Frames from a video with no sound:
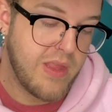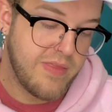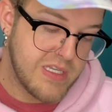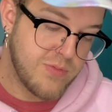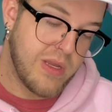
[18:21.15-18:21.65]

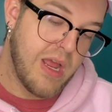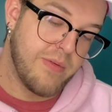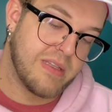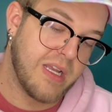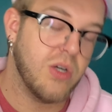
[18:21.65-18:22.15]
This one, I
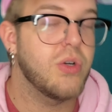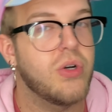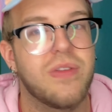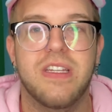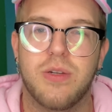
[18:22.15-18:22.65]
was like,
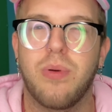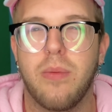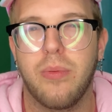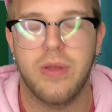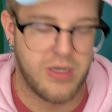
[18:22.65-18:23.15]
oh, these are
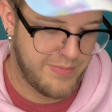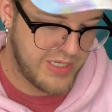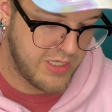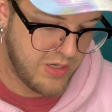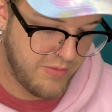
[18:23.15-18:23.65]
probably gonna be